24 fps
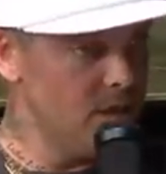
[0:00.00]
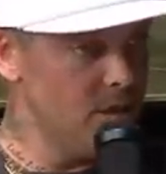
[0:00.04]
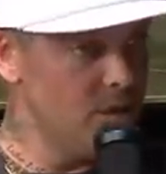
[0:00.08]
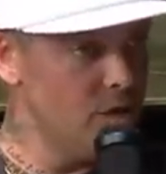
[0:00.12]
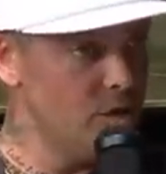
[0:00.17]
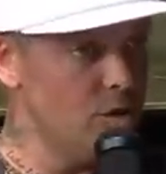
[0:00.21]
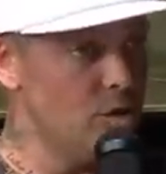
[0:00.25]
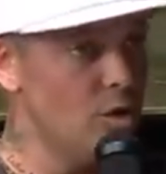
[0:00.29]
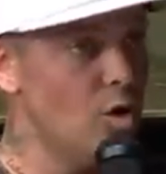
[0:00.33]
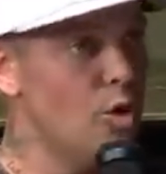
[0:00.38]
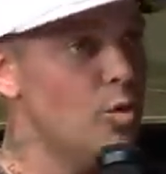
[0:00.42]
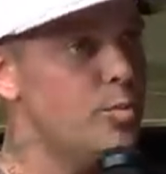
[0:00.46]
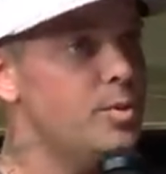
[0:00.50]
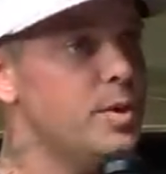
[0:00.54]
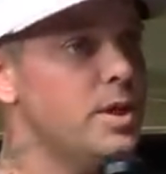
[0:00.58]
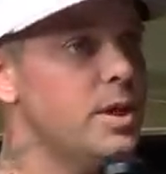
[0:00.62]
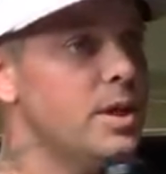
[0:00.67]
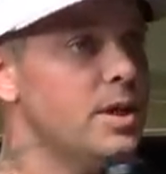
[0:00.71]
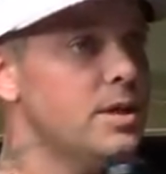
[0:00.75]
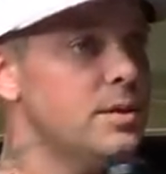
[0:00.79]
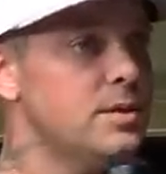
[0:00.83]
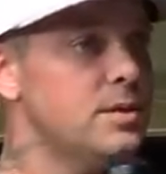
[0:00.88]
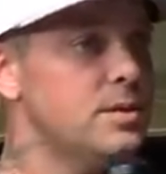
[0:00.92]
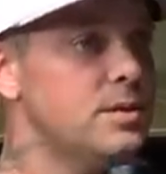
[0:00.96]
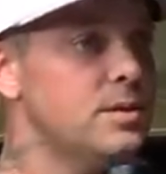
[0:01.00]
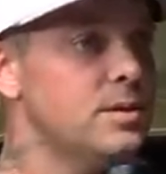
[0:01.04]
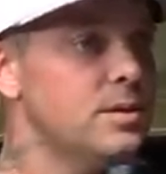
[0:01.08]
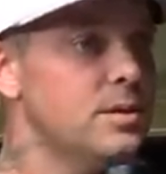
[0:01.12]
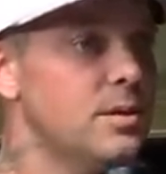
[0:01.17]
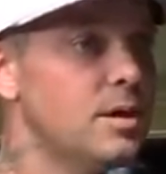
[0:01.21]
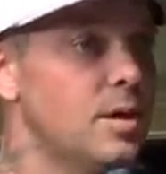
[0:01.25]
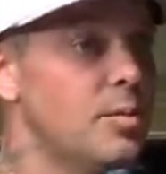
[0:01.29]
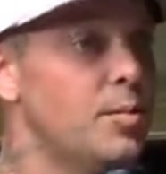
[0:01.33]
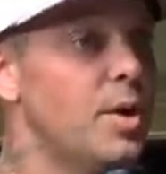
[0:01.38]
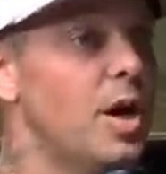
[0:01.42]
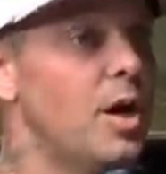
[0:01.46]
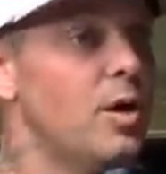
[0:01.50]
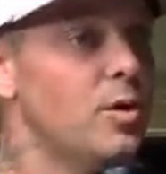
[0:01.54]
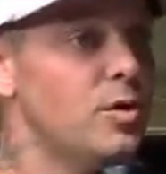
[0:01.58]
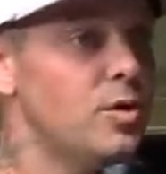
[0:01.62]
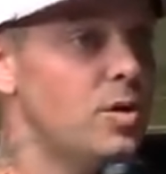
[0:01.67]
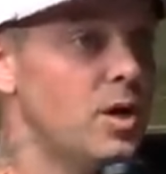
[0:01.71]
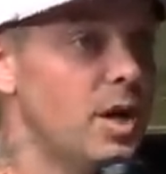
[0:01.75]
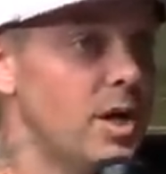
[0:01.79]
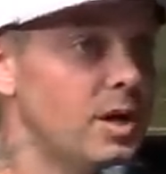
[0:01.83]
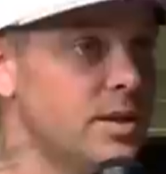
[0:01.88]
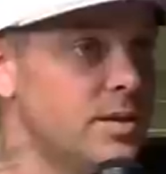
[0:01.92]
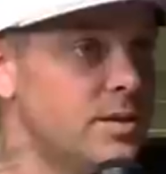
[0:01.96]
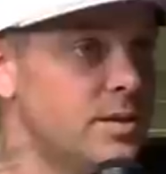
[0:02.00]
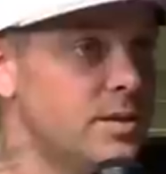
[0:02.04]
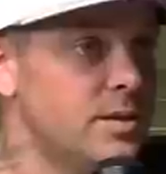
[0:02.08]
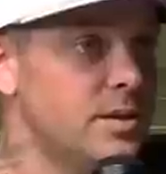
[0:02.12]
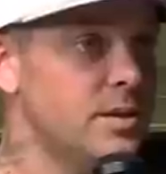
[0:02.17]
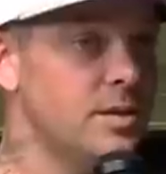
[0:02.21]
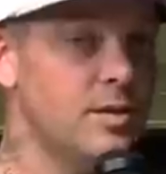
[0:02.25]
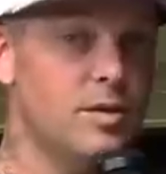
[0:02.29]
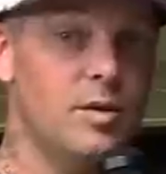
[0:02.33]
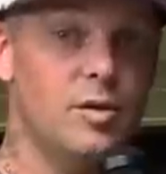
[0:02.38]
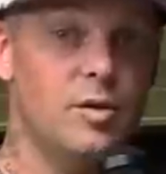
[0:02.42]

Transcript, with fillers: your openness about Christ